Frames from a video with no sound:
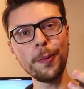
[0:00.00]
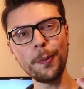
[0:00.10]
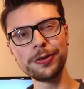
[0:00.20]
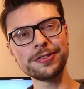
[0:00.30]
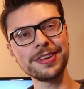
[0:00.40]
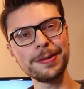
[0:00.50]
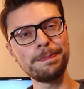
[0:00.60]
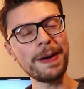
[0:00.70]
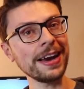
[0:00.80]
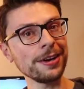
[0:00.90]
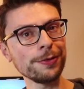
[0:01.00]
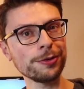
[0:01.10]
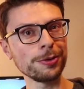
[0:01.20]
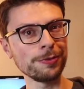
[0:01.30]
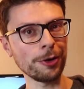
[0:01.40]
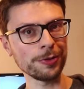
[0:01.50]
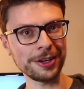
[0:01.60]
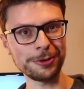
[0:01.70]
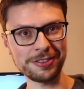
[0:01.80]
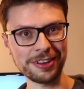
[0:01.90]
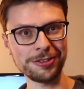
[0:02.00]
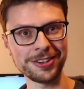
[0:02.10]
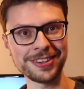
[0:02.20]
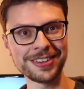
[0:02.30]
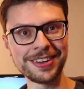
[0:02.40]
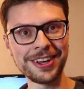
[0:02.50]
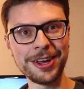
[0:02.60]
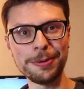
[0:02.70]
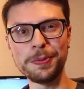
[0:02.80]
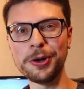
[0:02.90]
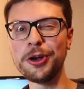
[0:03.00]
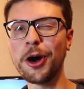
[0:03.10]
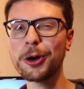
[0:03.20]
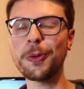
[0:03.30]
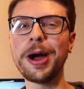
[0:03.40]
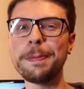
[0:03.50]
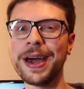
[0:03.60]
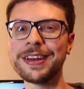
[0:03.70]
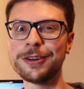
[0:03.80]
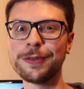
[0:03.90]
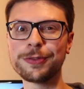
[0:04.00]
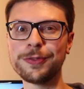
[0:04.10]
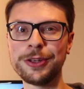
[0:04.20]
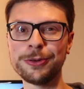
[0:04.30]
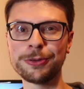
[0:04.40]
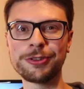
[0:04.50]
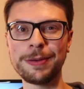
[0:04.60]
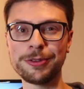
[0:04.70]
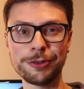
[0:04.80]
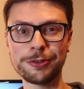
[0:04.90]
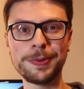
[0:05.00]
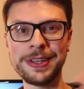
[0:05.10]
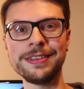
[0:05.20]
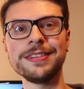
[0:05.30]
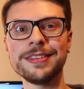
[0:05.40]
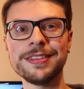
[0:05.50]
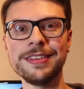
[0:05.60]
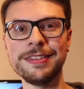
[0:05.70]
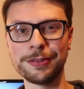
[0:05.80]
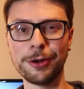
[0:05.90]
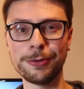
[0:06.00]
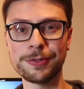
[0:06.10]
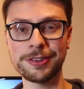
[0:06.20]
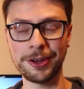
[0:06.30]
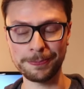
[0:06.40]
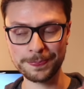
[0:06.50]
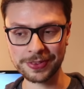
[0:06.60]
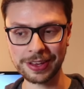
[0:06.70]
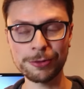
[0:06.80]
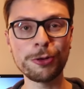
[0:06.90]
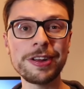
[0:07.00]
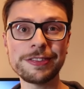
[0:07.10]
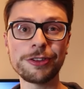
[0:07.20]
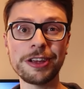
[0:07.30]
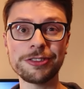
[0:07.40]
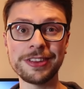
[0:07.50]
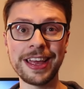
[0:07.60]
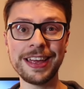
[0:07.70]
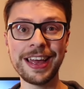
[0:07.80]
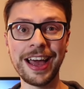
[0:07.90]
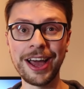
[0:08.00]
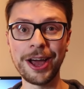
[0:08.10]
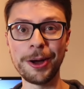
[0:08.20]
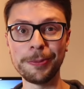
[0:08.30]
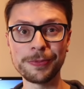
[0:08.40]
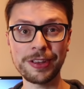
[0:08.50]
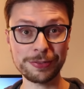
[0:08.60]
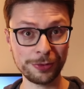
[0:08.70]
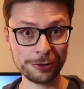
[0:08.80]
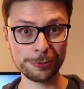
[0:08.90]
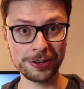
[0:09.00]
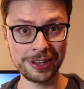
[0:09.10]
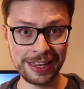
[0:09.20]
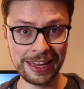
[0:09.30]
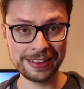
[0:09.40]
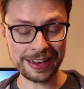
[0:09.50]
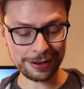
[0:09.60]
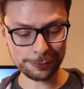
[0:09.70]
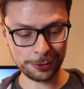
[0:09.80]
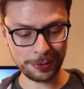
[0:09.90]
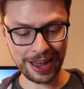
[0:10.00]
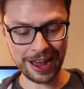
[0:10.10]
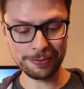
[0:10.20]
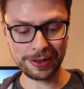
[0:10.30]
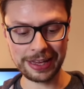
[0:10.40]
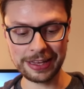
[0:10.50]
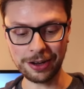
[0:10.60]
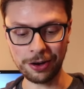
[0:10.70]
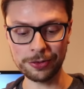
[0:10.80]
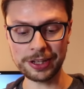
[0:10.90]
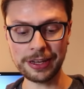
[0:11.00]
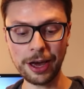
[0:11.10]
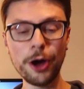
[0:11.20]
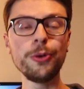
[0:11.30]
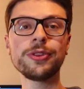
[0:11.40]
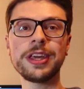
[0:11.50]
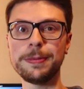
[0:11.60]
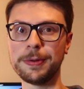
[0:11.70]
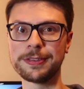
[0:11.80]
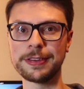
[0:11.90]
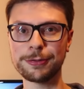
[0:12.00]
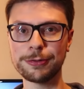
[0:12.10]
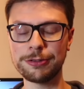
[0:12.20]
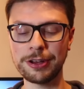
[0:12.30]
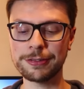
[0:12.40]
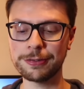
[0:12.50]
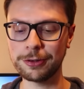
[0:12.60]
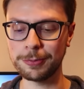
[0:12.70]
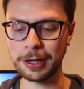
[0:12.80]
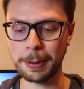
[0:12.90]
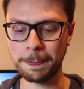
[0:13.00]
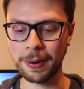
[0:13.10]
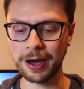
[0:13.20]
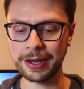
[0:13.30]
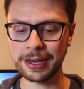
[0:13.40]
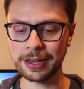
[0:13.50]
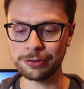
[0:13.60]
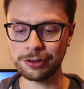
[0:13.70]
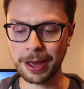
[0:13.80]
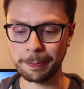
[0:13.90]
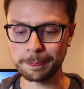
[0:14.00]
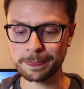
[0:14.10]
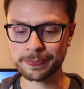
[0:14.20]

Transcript: was bad enough to involve the Inquisition, but not quite bad enough for your chapter just be dissolved. So, great suggestion there. So that's the first one. The next one that we have are the Oath Keepers, and this was suggested to me by Jem.